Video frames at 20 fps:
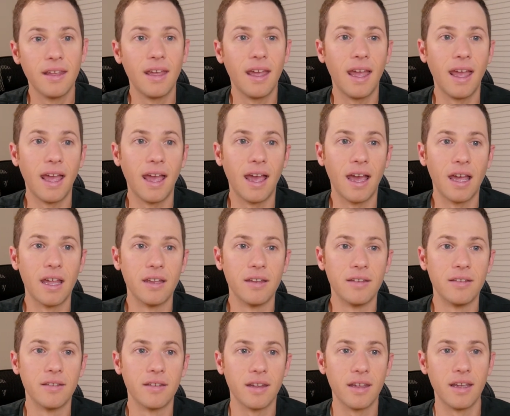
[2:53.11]

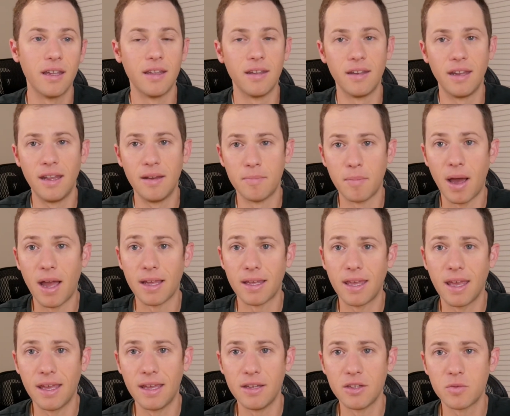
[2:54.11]
And in my
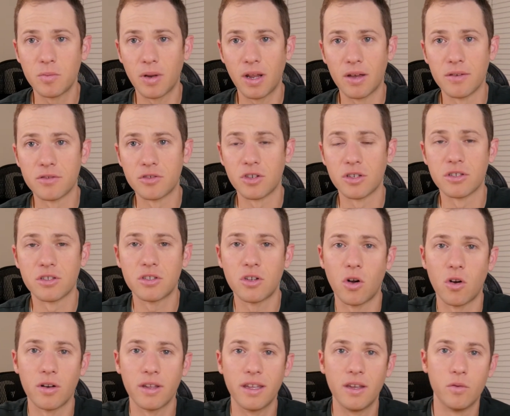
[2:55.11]
case, when I was just
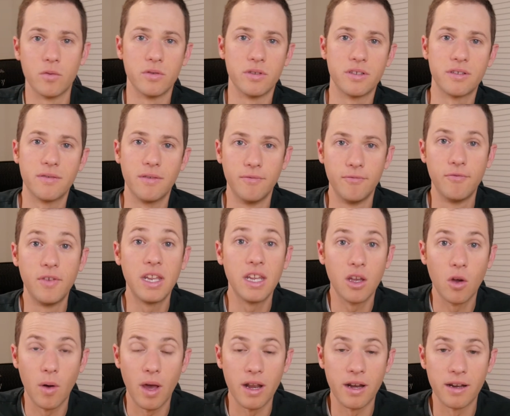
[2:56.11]
starting, it was
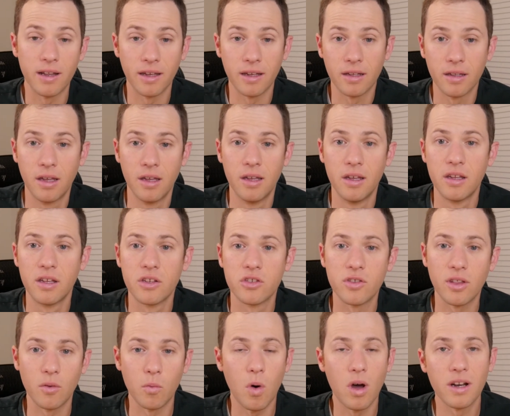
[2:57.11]
video editing.
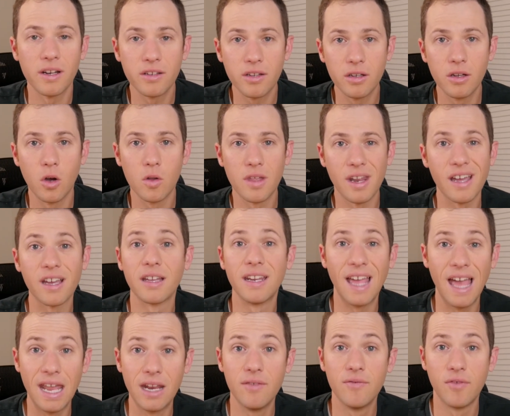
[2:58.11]
So they wanted to know that I could
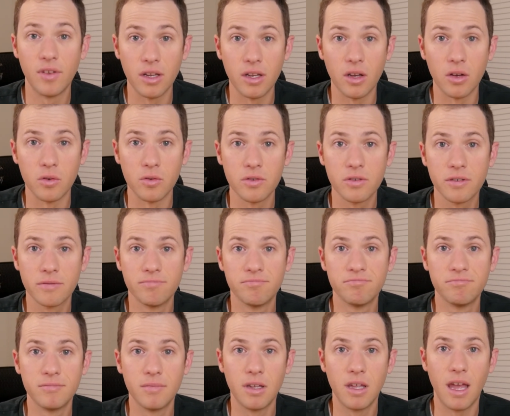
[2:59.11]
edit videos
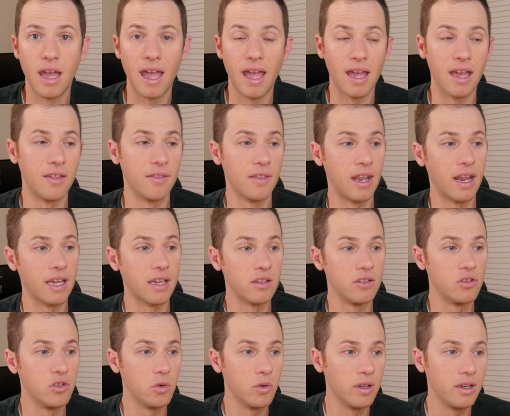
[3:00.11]
and that I
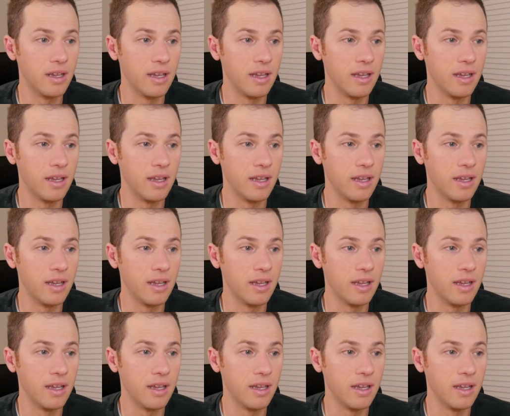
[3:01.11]
could do it